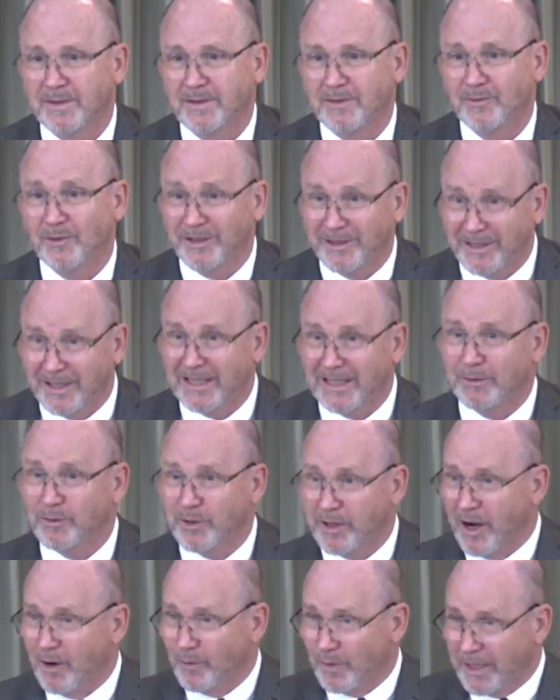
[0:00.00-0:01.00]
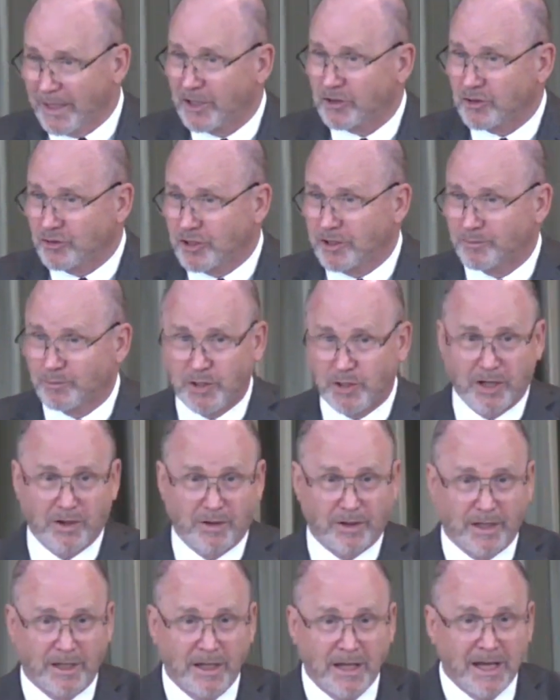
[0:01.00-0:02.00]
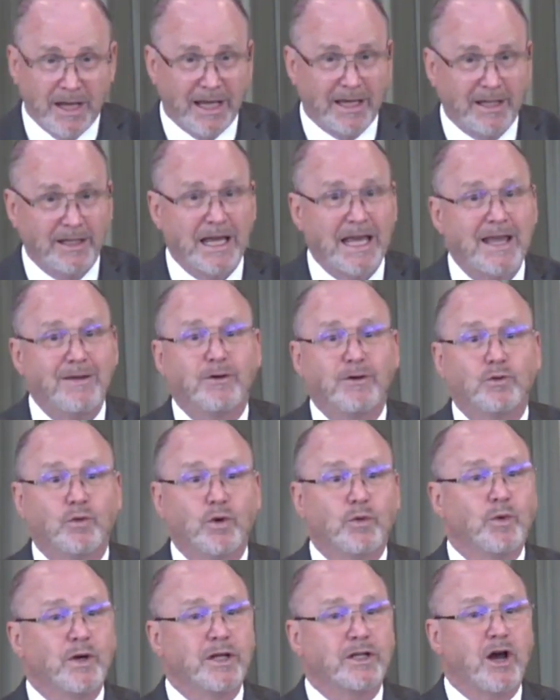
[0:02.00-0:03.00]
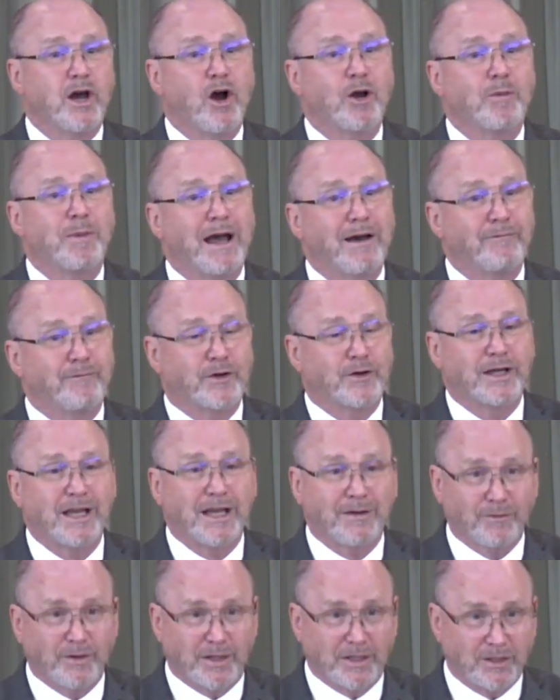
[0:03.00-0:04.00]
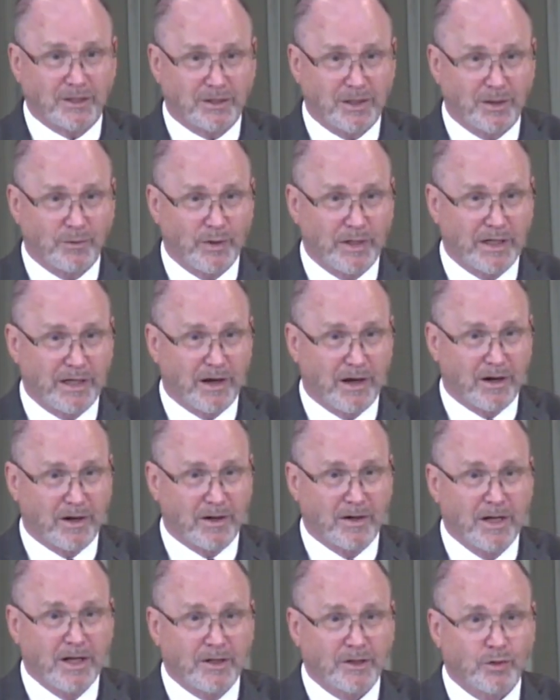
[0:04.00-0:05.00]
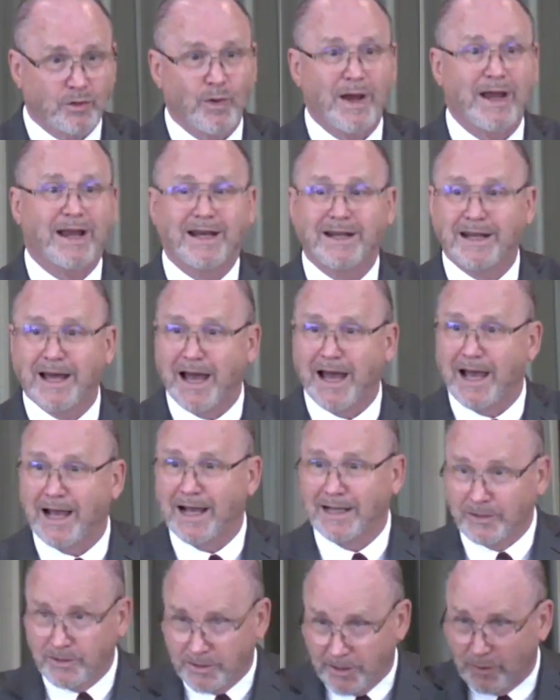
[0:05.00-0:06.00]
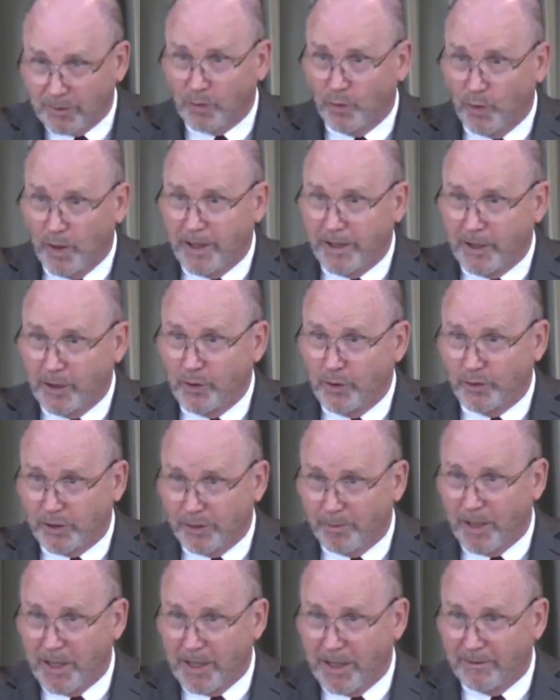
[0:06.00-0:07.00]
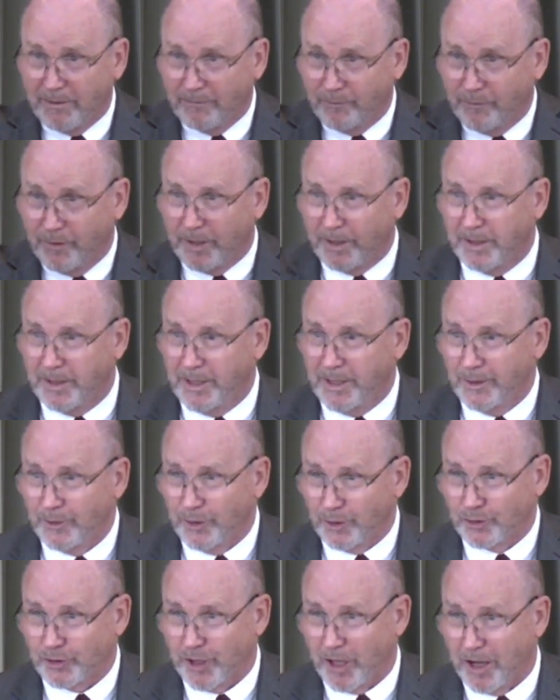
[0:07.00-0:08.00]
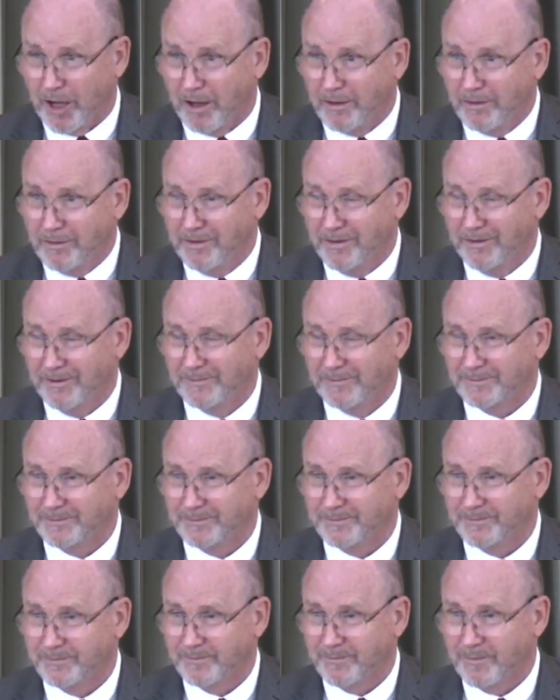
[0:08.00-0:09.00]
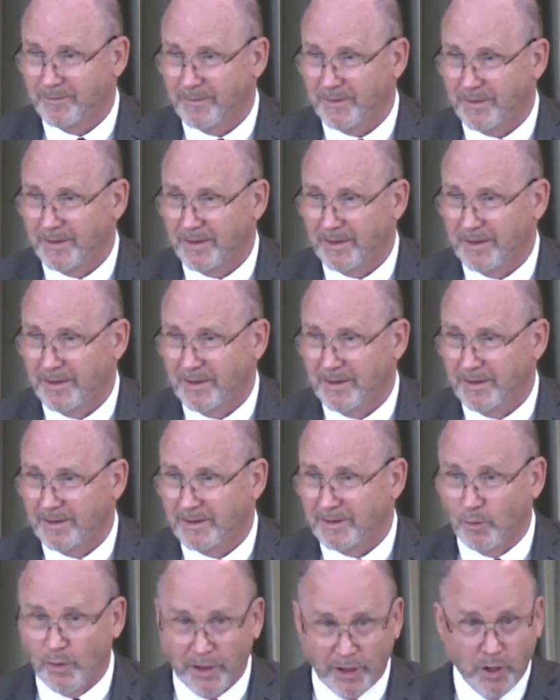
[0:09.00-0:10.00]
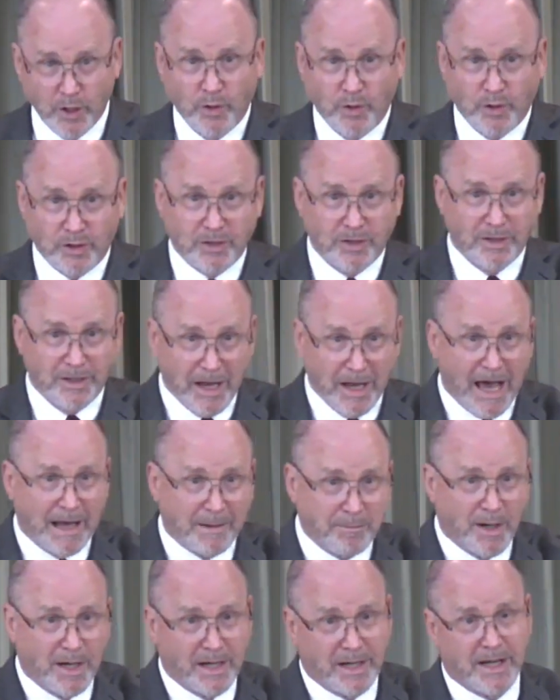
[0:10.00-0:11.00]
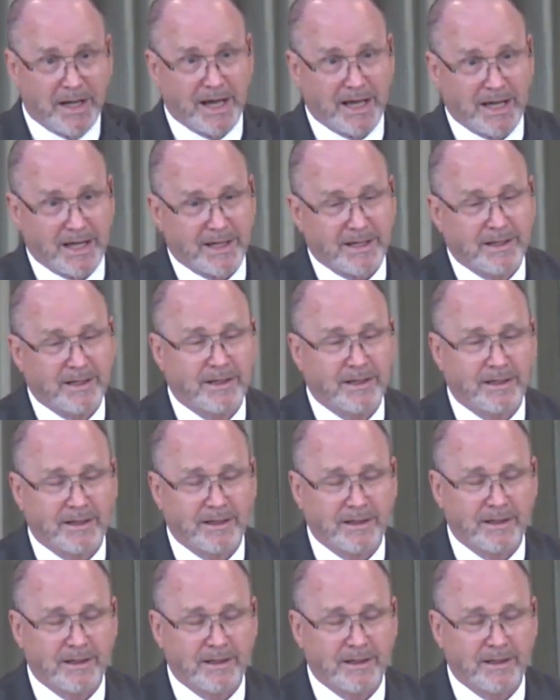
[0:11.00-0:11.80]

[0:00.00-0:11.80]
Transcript: We're dealing with our relationships here, and, and even when we talk about forgiveness, that we are to recognize that the one who is above the, the sun, the one who is not mundane,